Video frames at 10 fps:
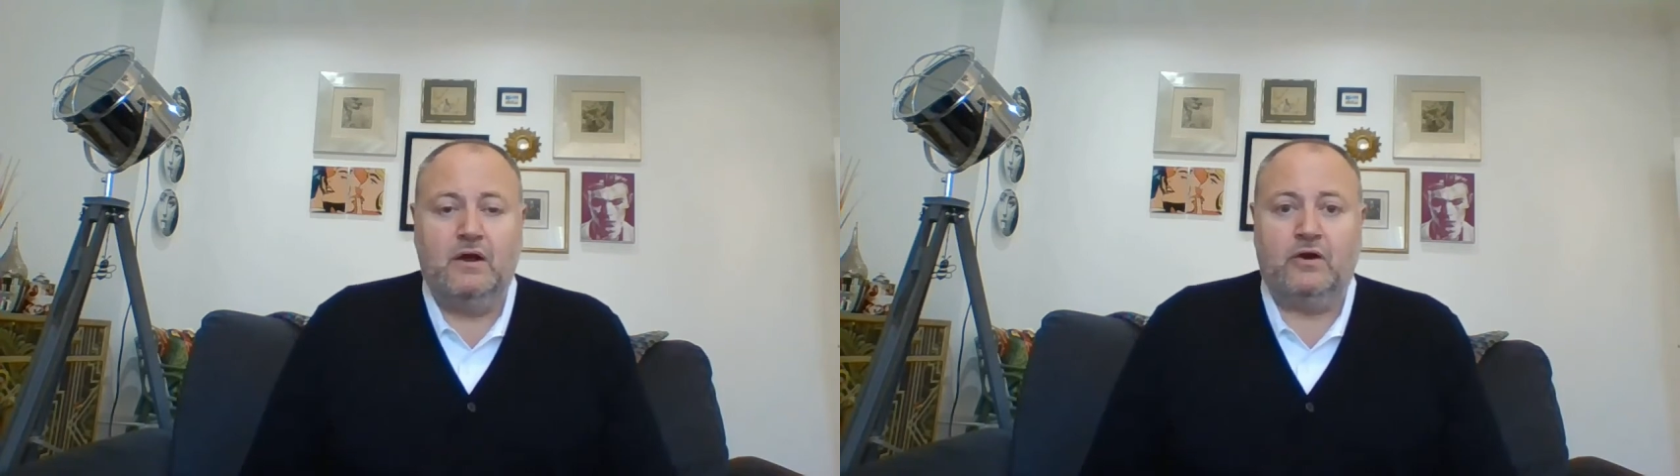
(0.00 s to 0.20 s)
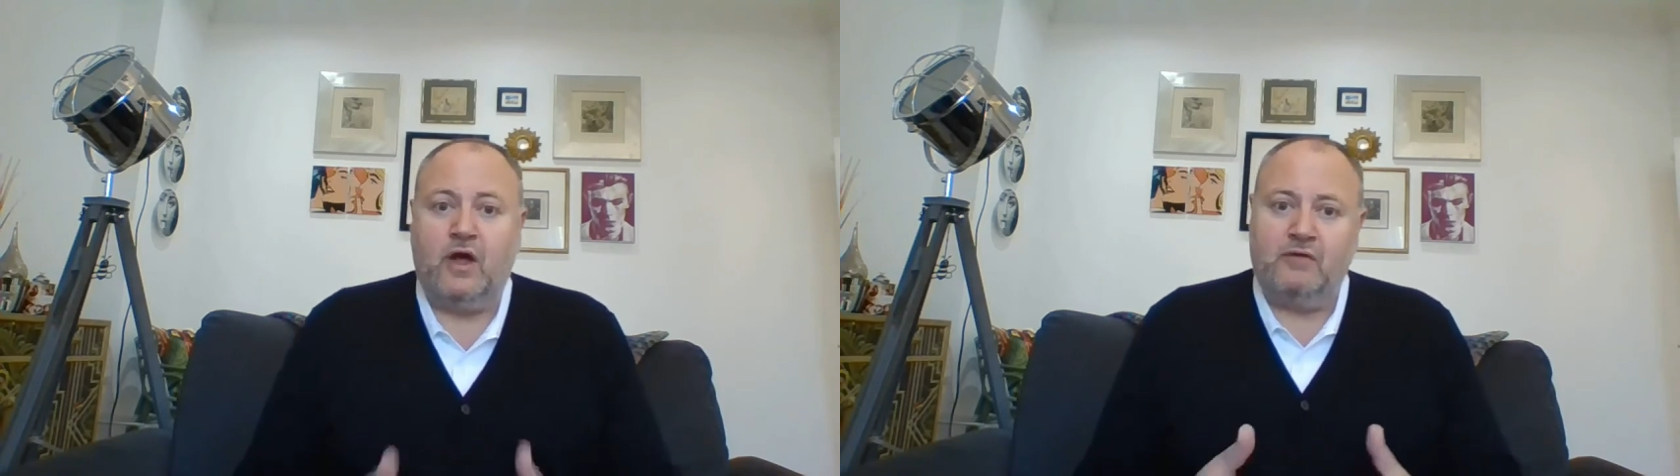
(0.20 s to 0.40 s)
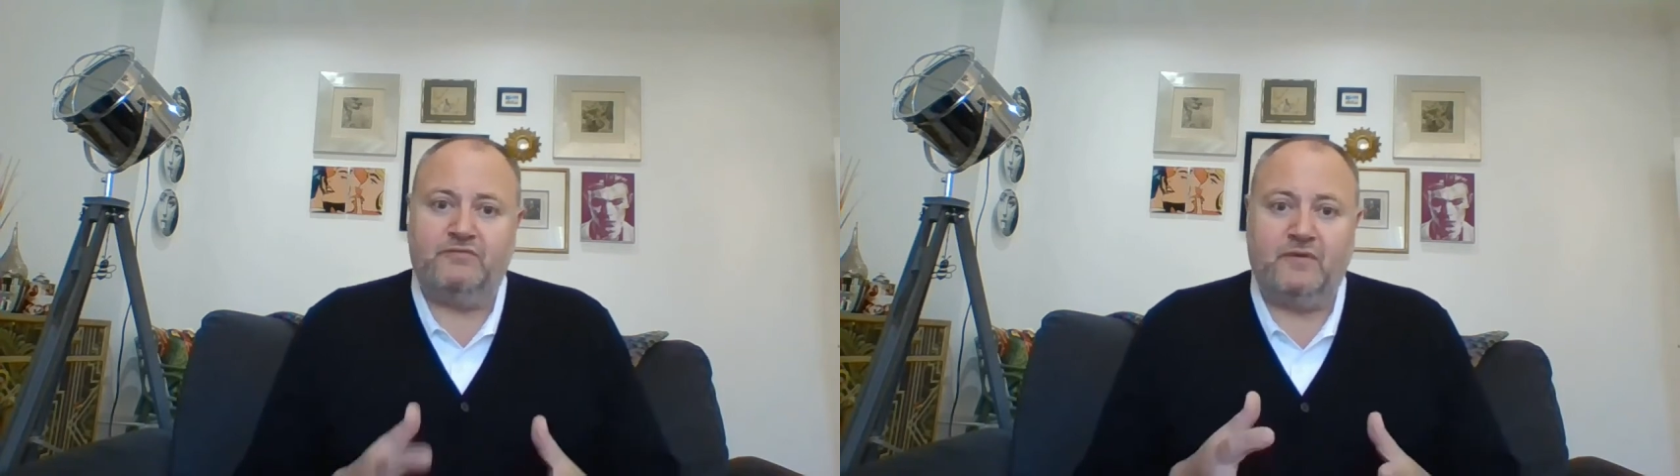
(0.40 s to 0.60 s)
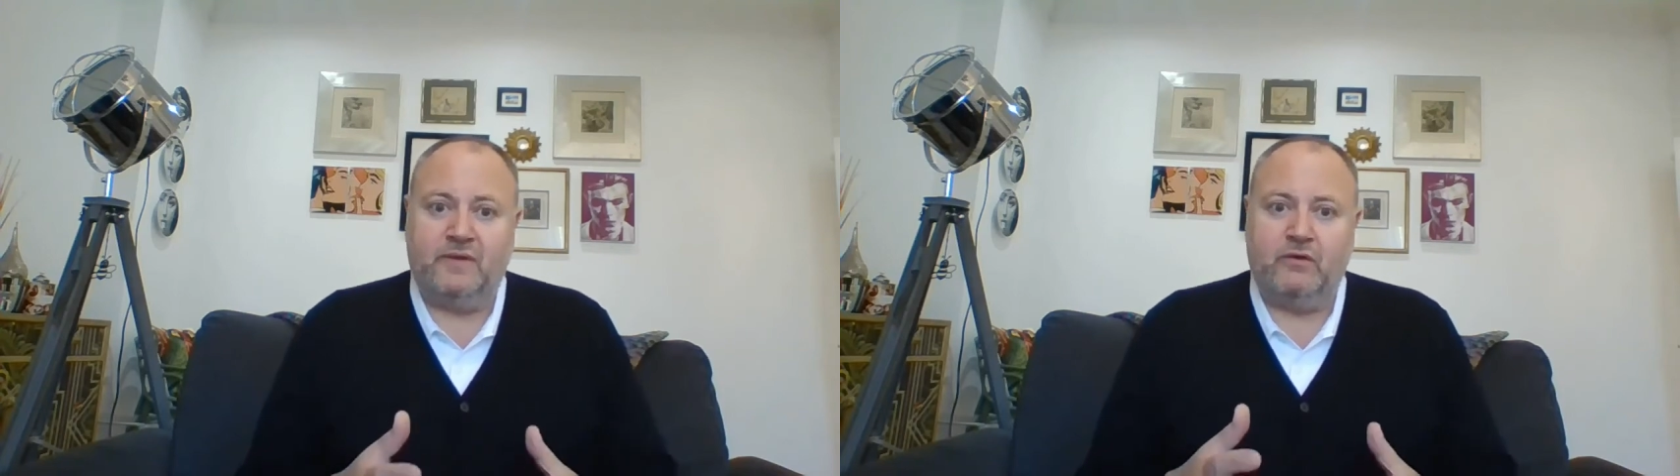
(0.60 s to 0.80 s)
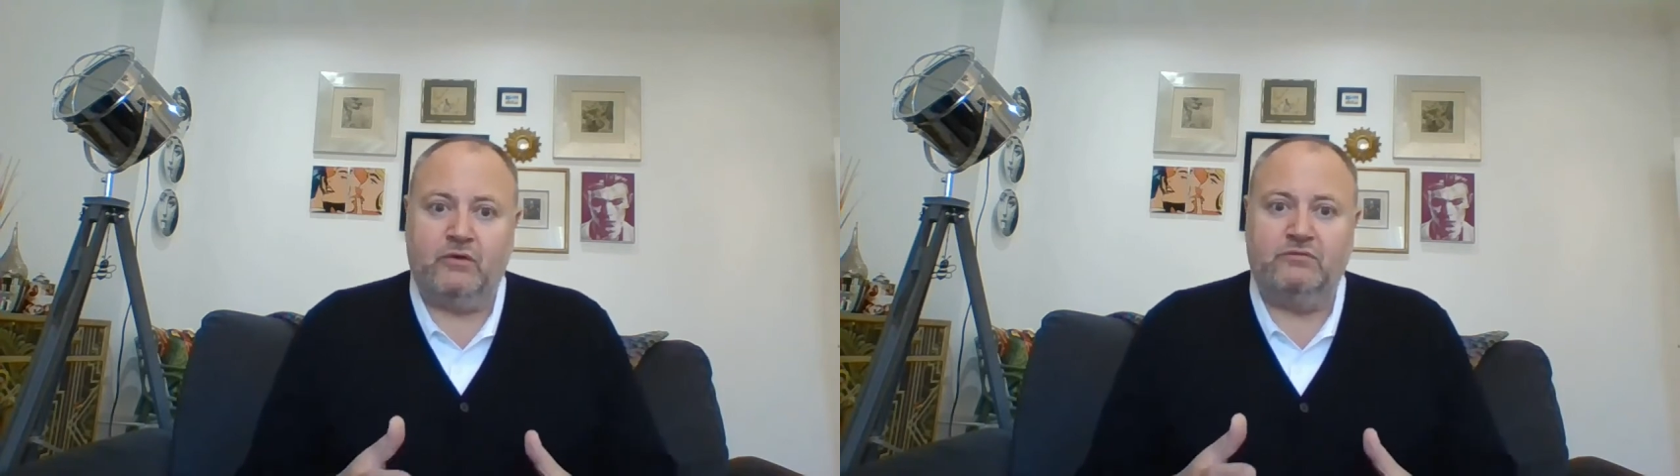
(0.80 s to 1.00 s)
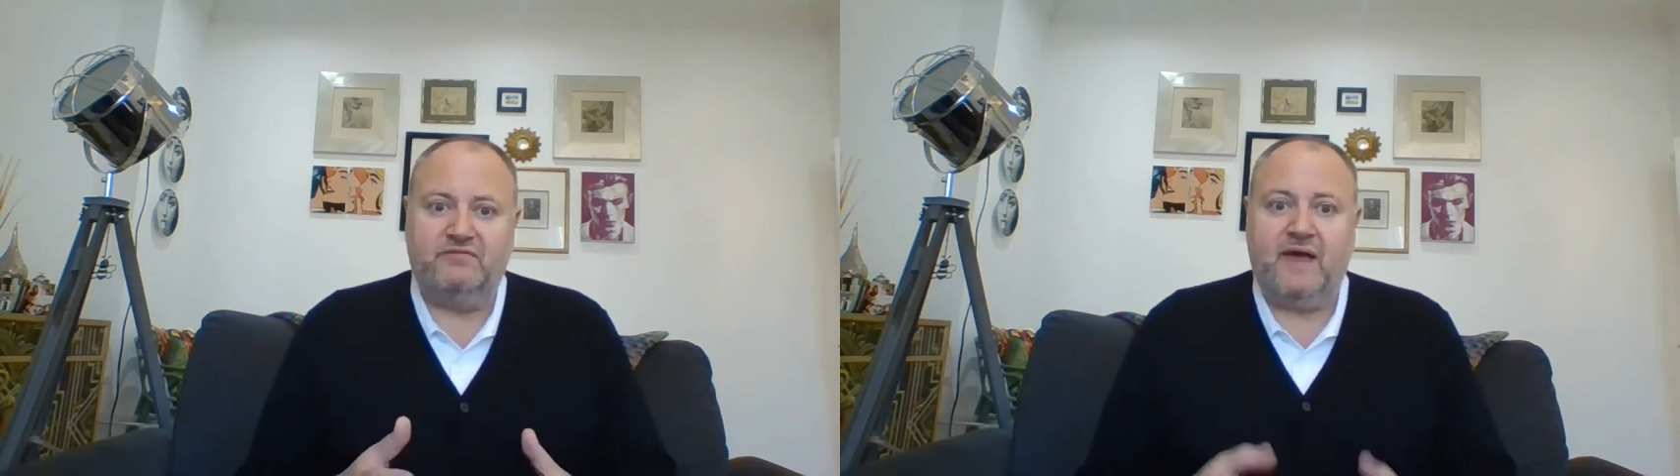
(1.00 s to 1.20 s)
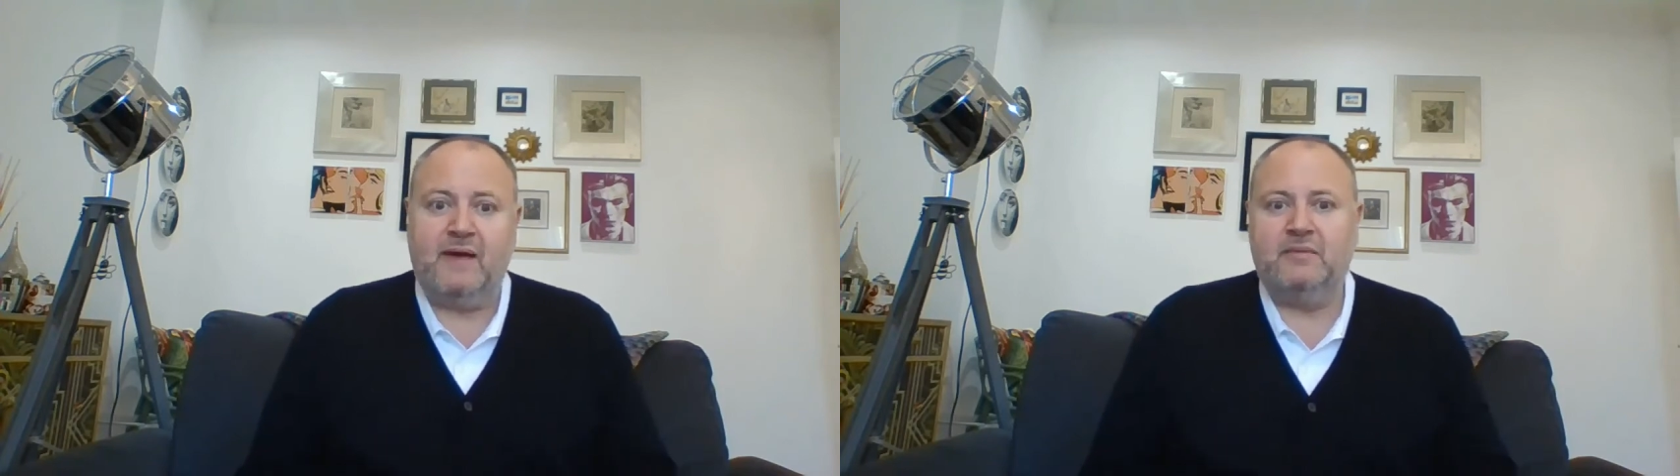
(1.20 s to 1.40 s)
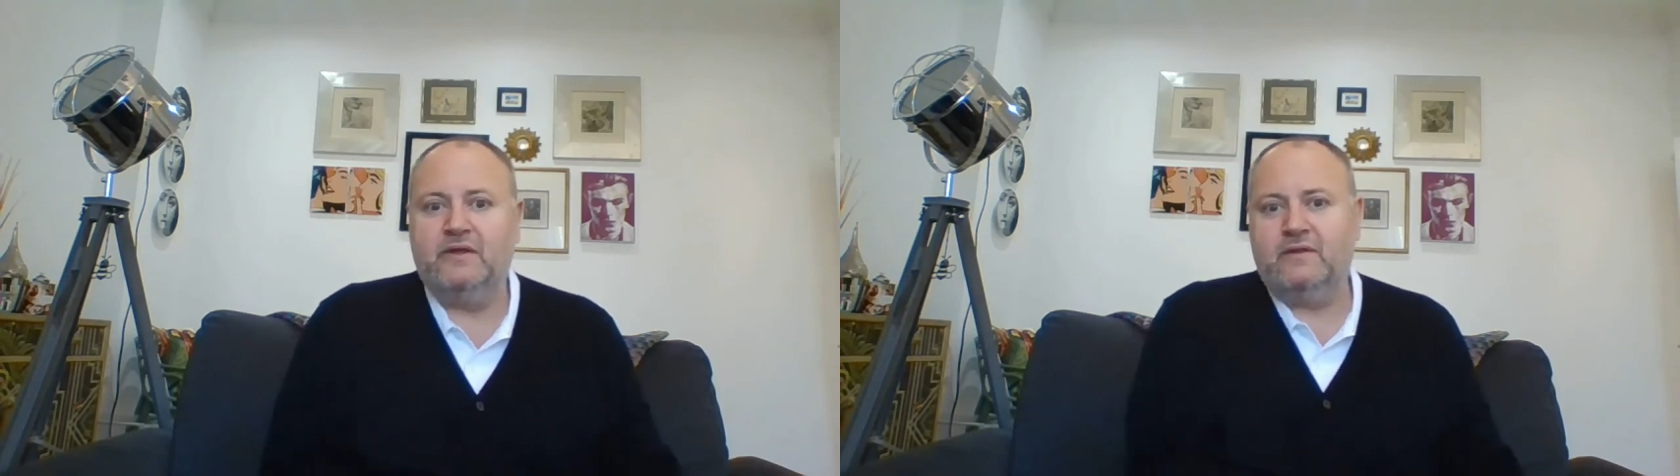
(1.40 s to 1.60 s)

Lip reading: are not from their own family,